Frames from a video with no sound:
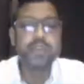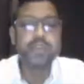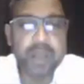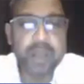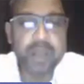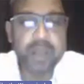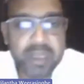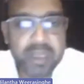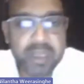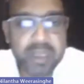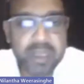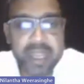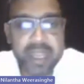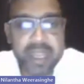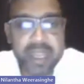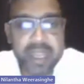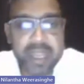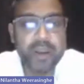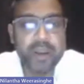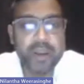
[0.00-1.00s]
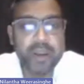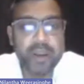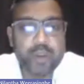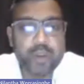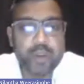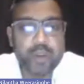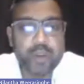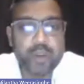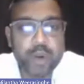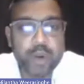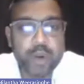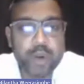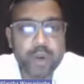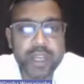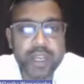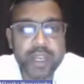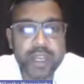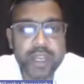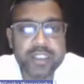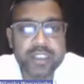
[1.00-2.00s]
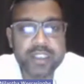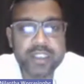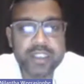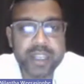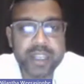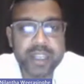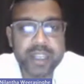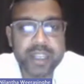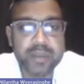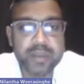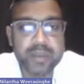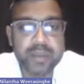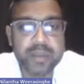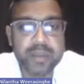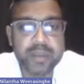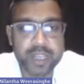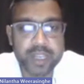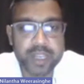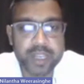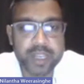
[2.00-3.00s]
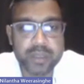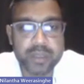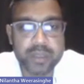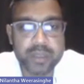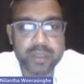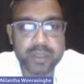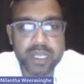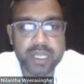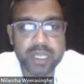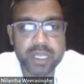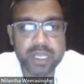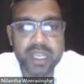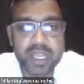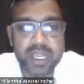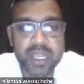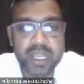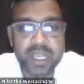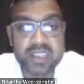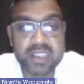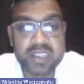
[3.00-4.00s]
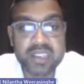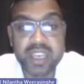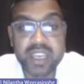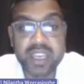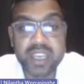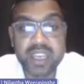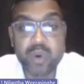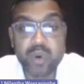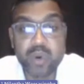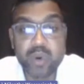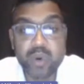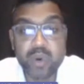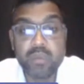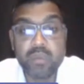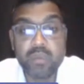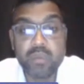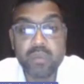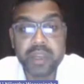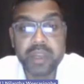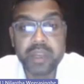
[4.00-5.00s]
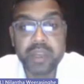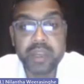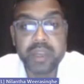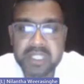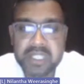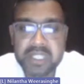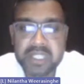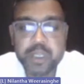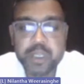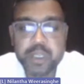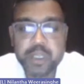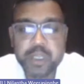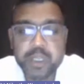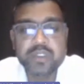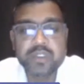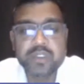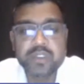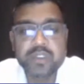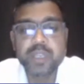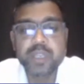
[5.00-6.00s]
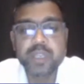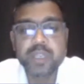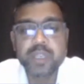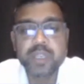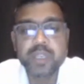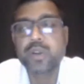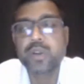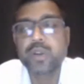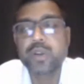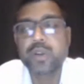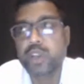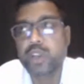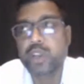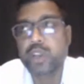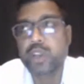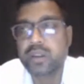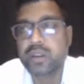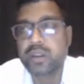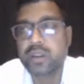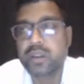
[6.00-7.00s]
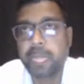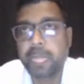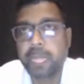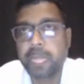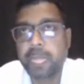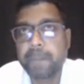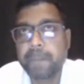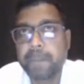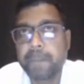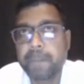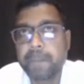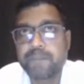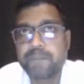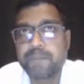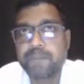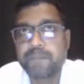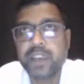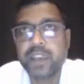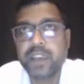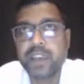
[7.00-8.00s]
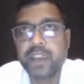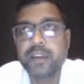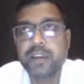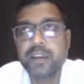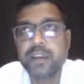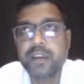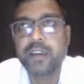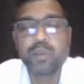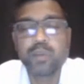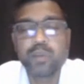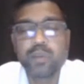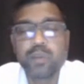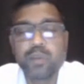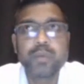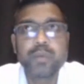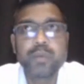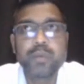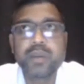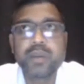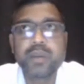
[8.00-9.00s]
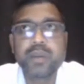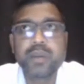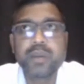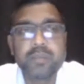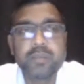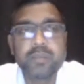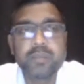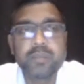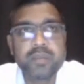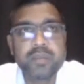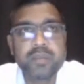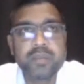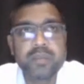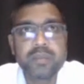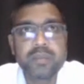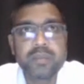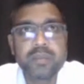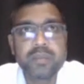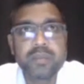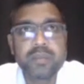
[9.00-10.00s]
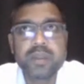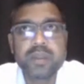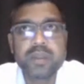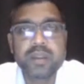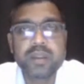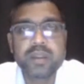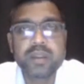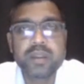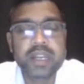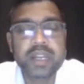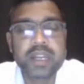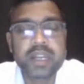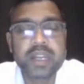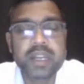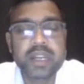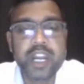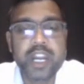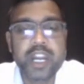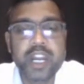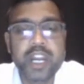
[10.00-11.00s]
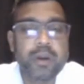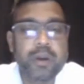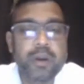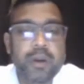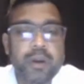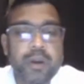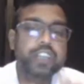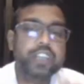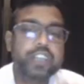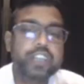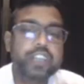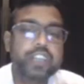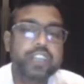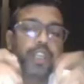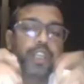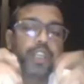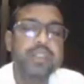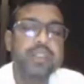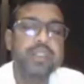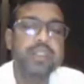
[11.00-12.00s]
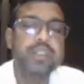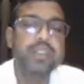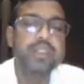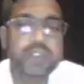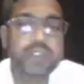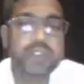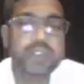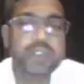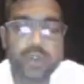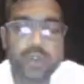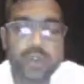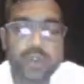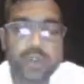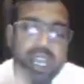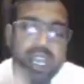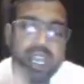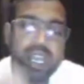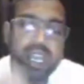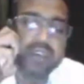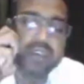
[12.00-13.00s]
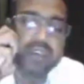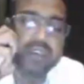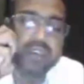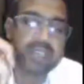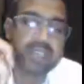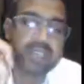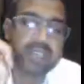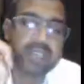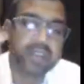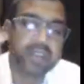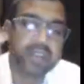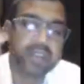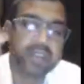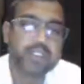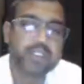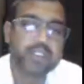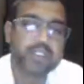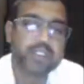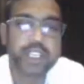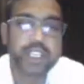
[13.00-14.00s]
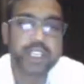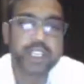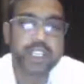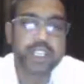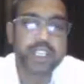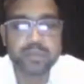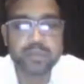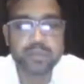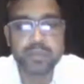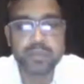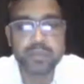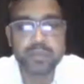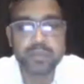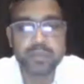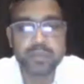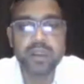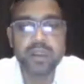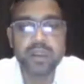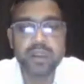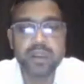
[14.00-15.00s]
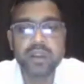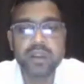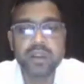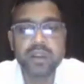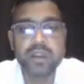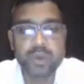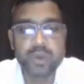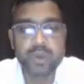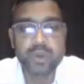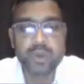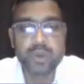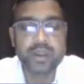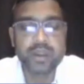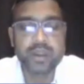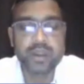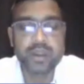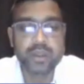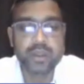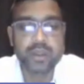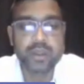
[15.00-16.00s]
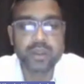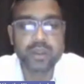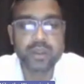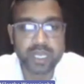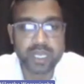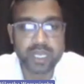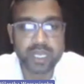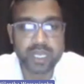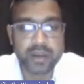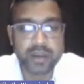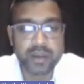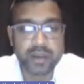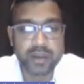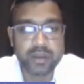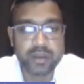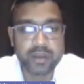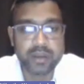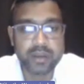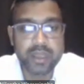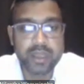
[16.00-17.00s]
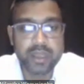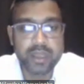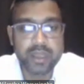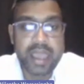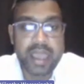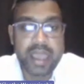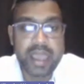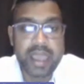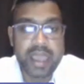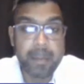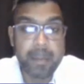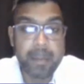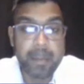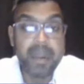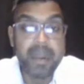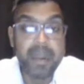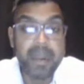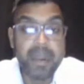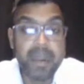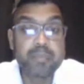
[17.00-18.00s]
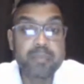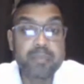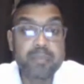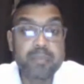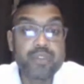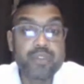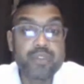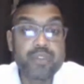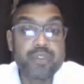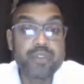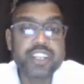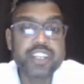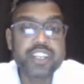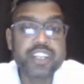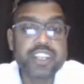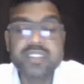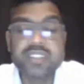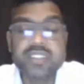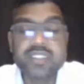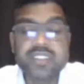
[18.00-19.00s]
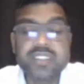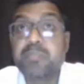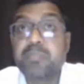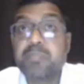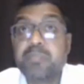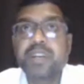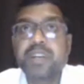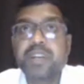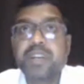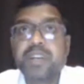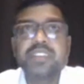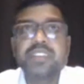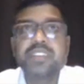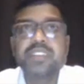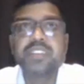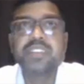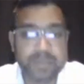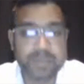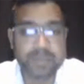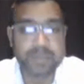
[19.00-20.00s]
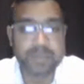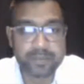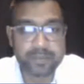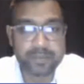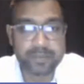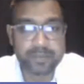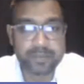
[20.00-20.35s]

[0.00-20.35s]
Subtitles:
properly, again, you might not be able to detect these material mistakes. Assign more competence, experienced people to the audit, right? Or podi katti daanne epa honda experience. You assign experienced people to audit those clients. Apply professional skepticism,